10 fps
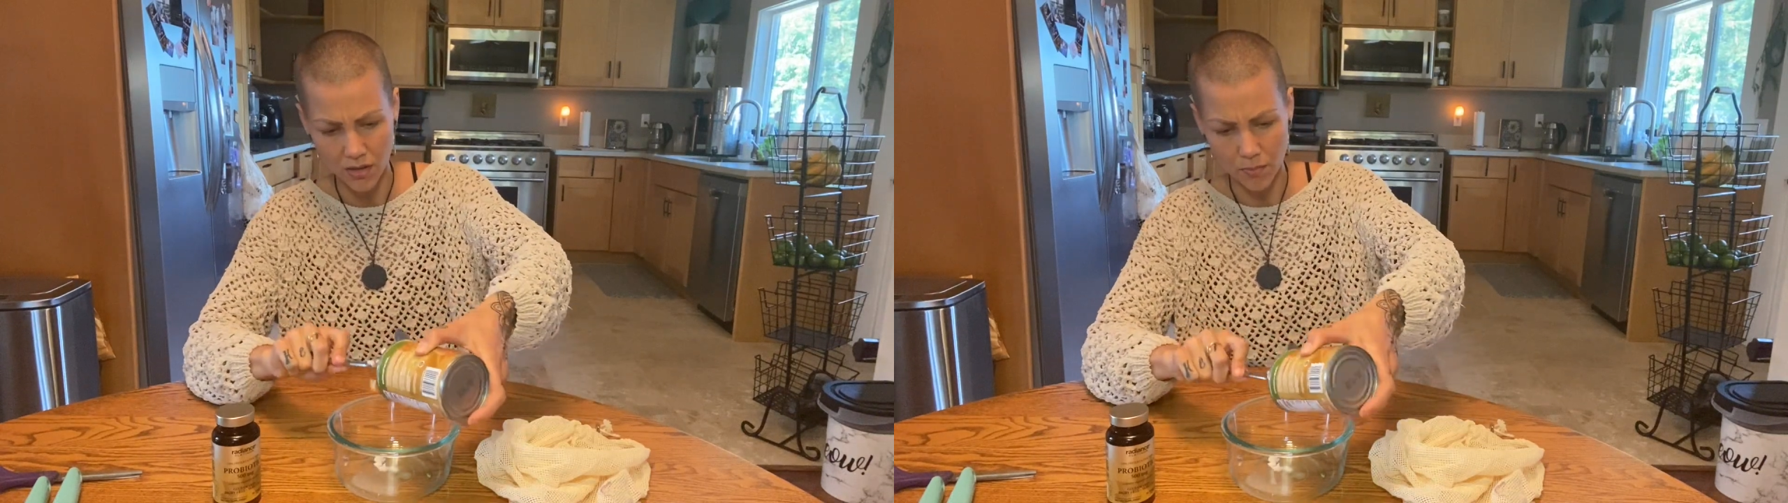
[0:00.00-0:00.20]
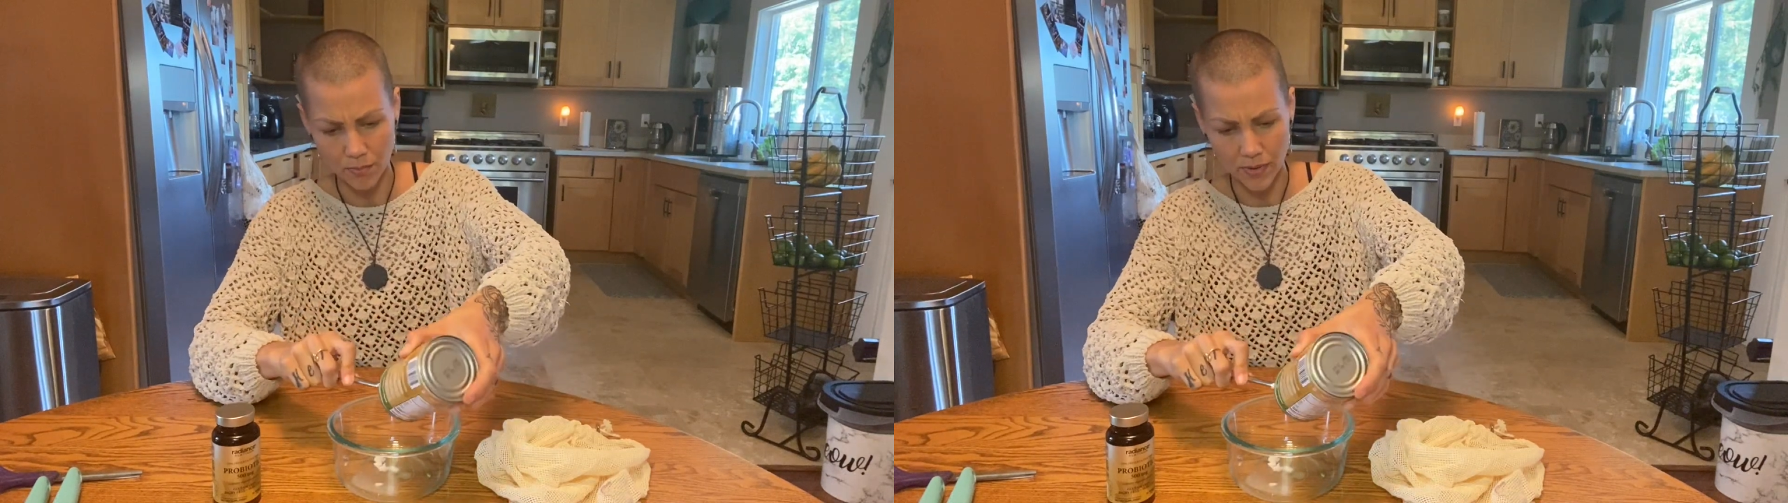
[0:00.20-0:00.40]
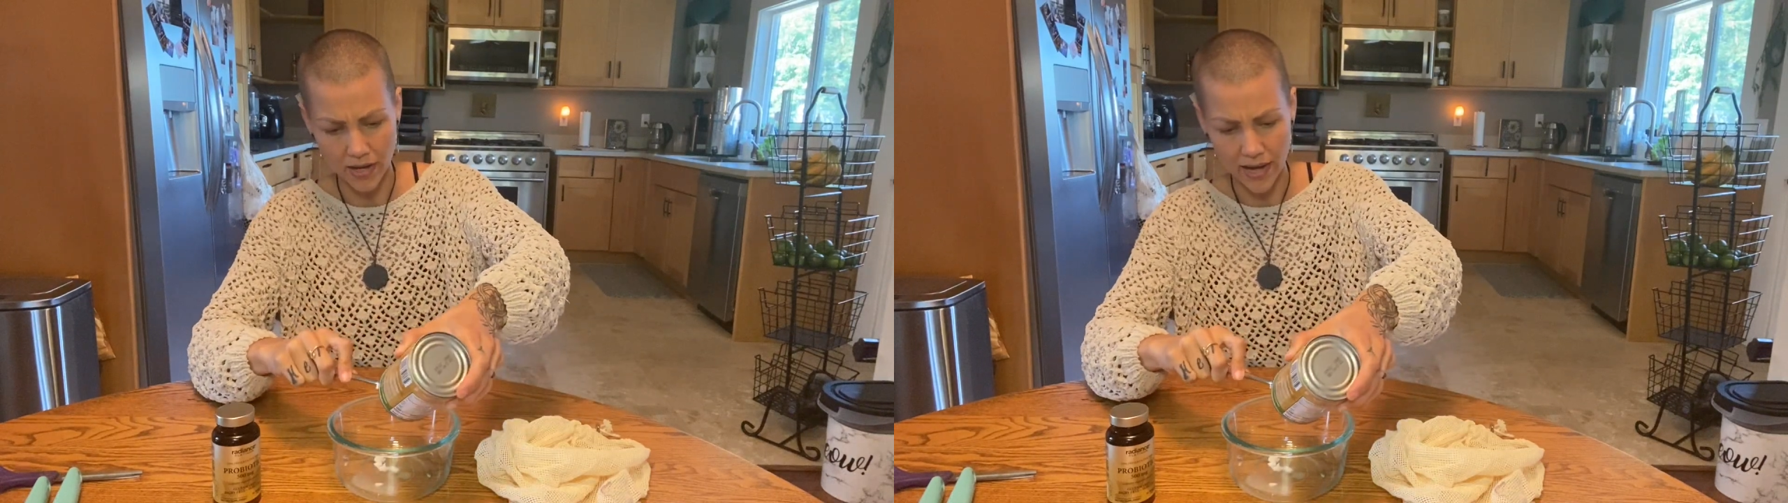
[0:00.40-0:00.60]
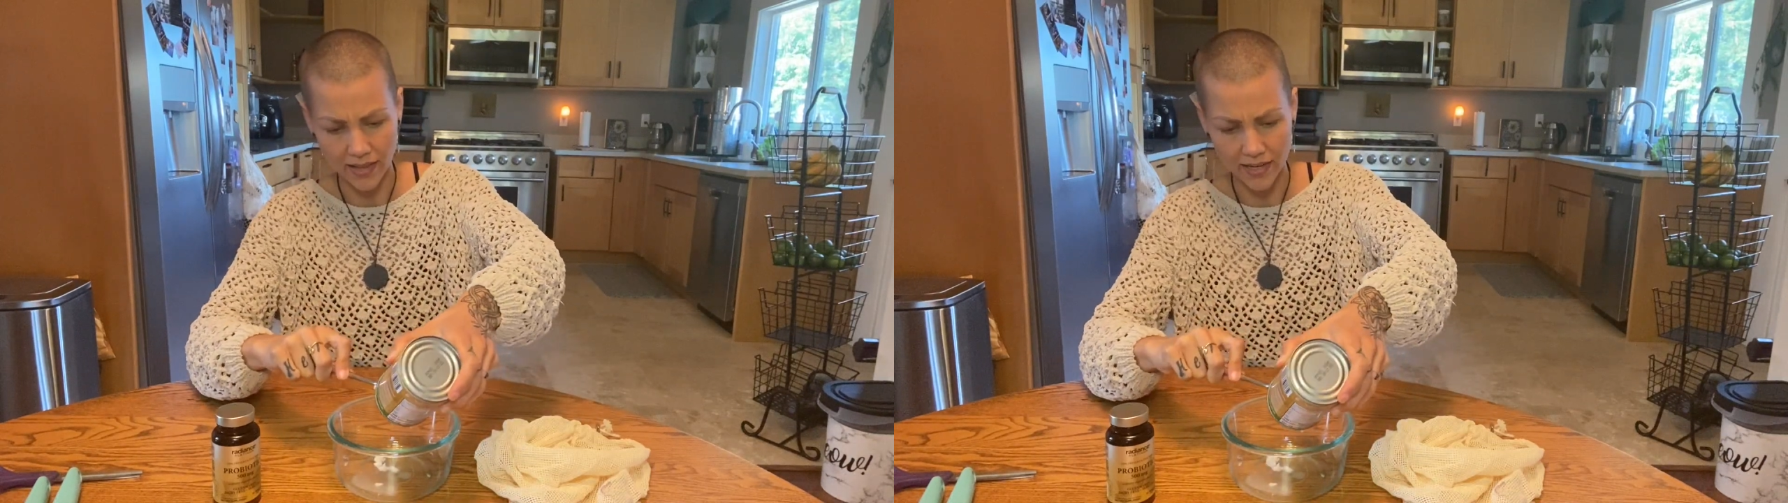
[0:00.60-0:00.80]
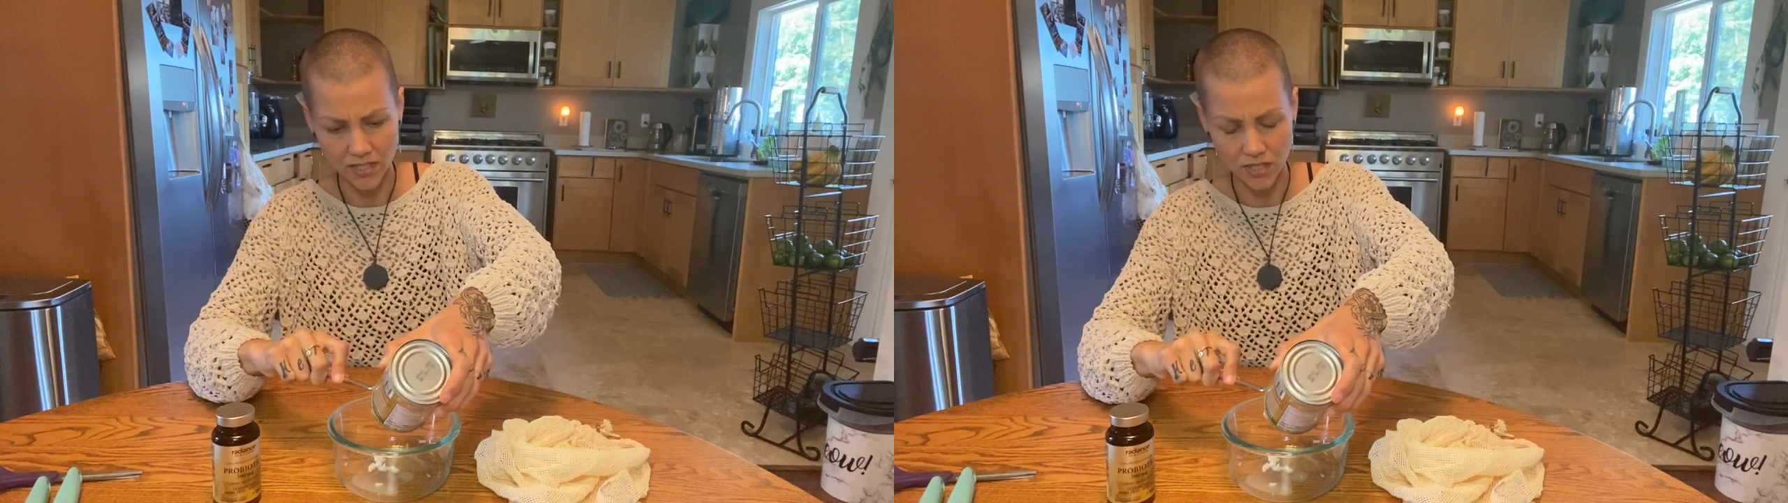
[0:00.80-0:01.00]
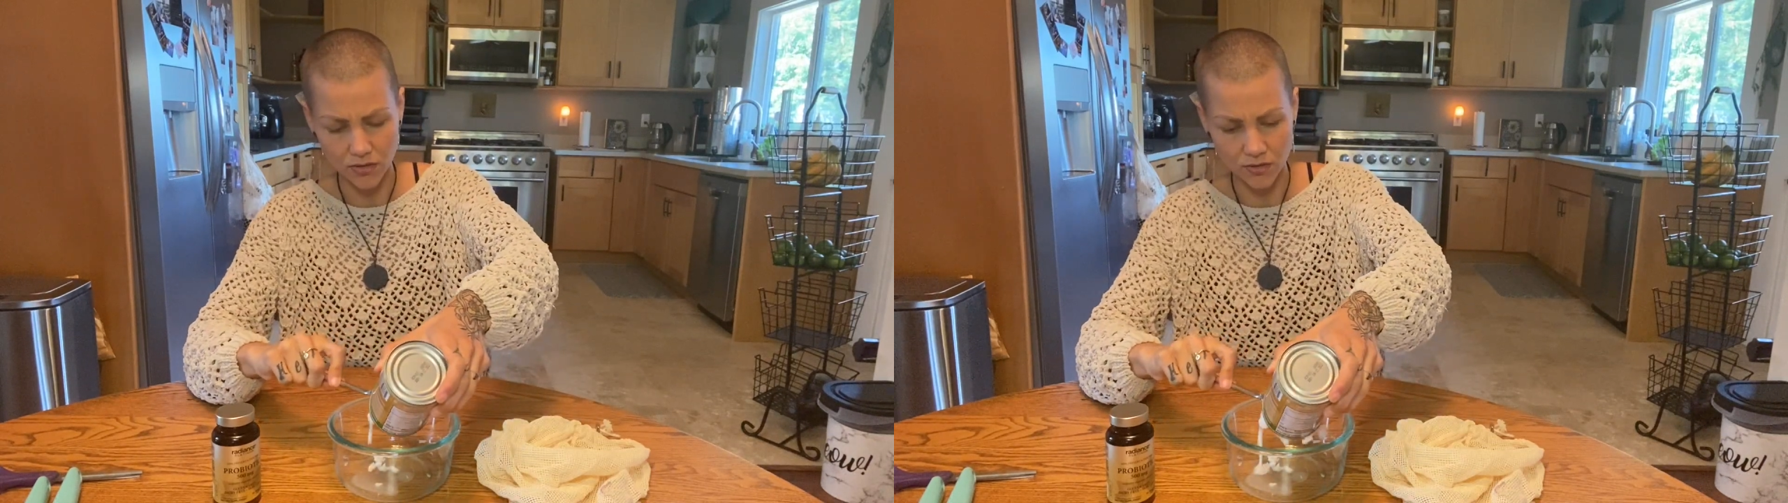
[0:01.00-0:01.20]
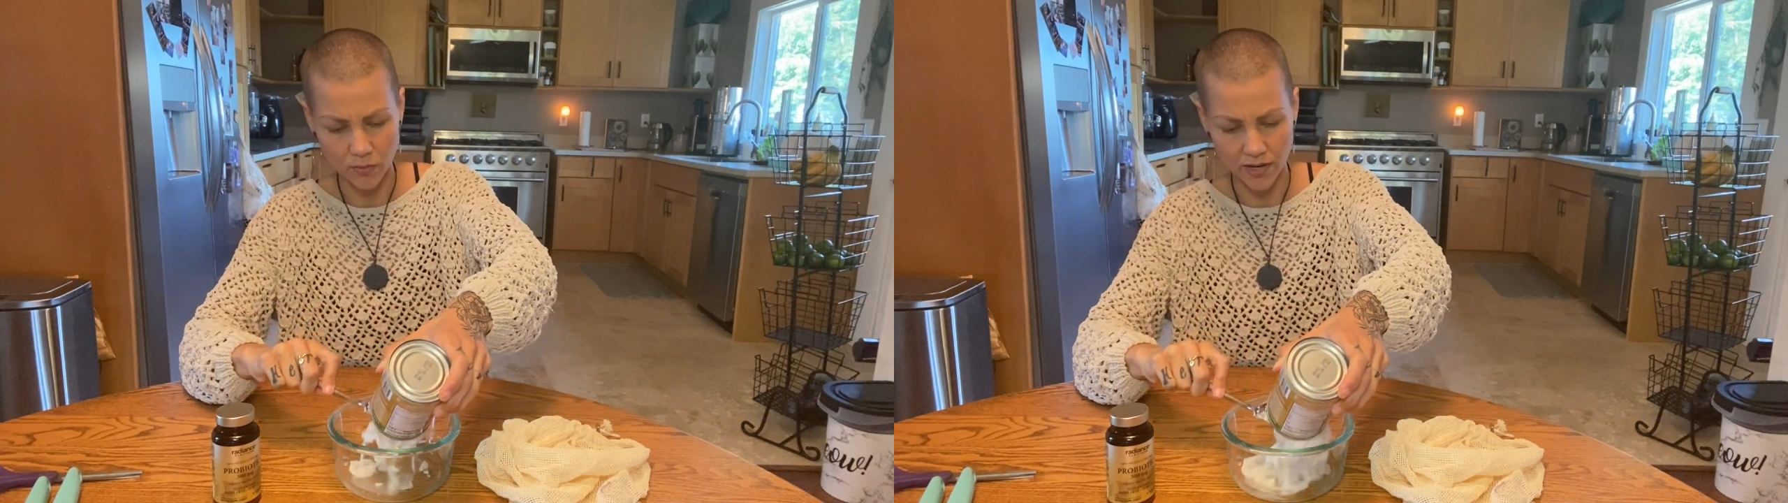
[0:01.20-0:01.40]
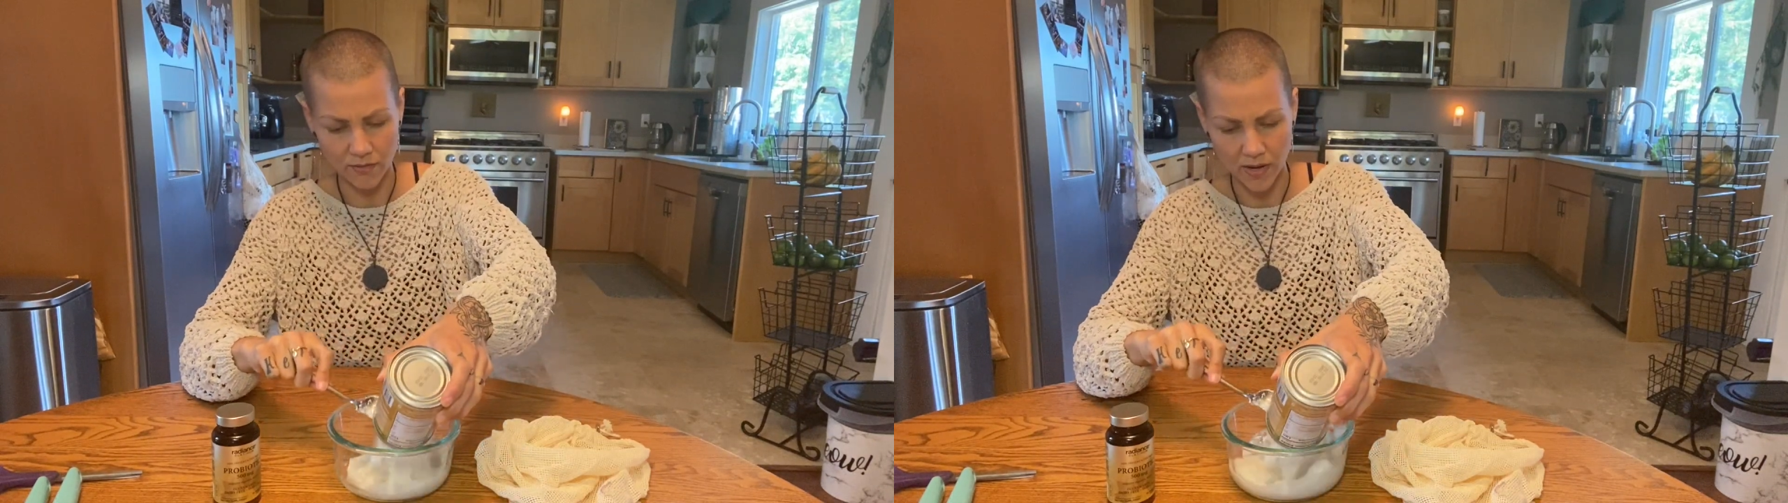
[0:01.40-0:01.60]
but I like to use
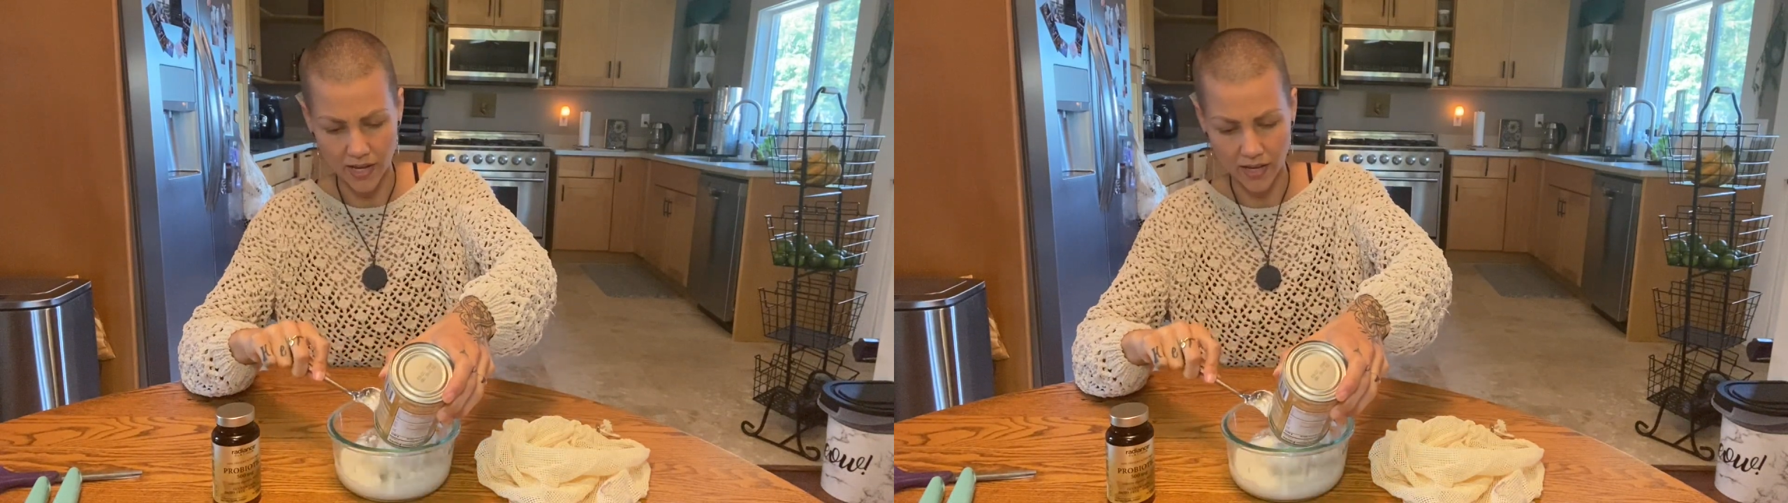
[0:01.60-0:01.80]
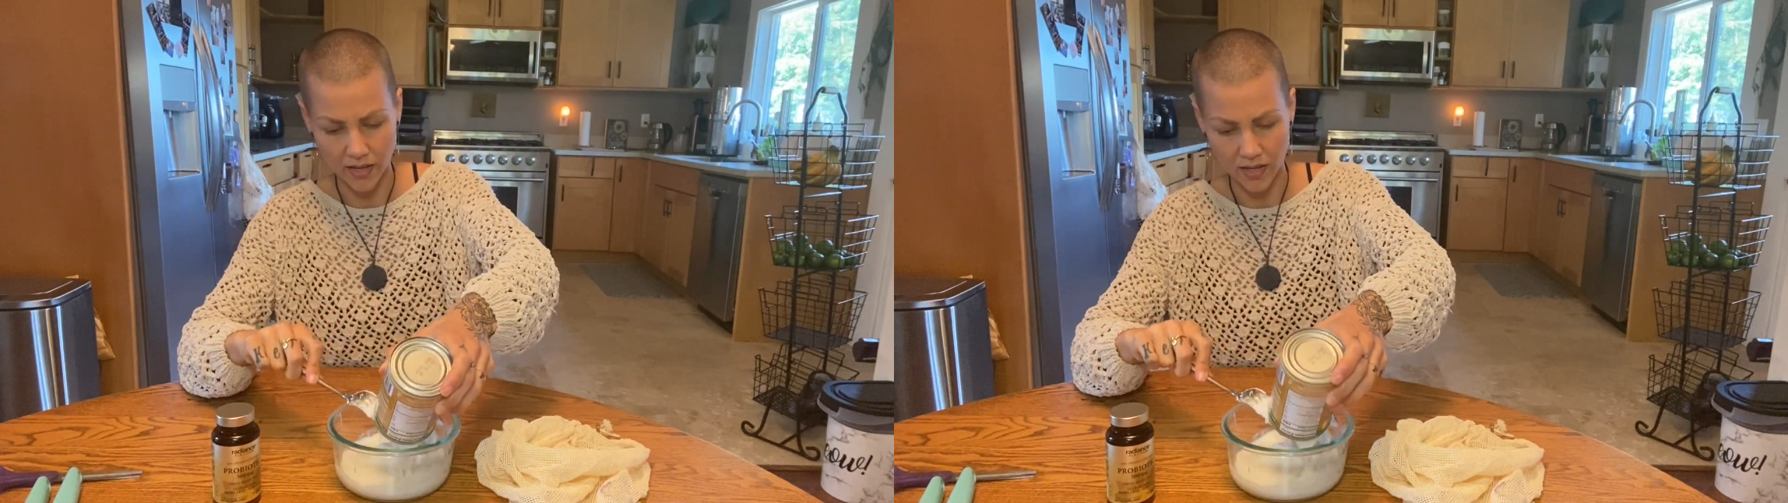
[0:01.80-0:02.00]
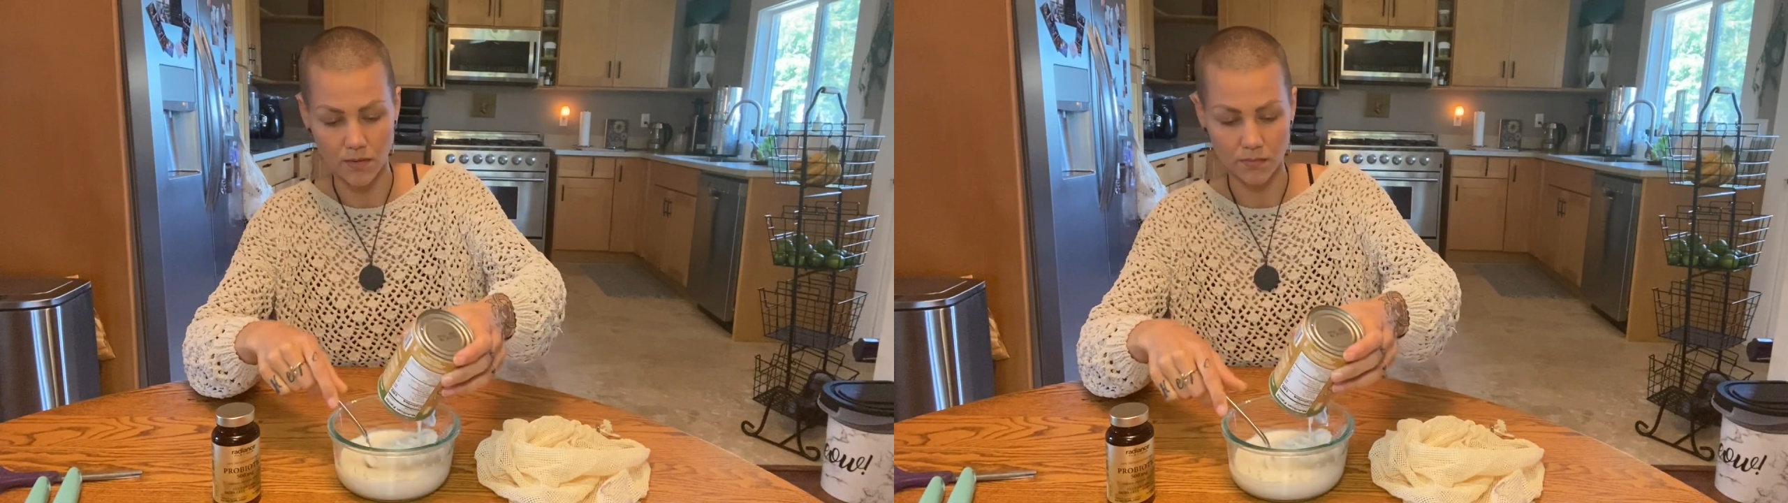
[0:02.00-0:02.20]
one of my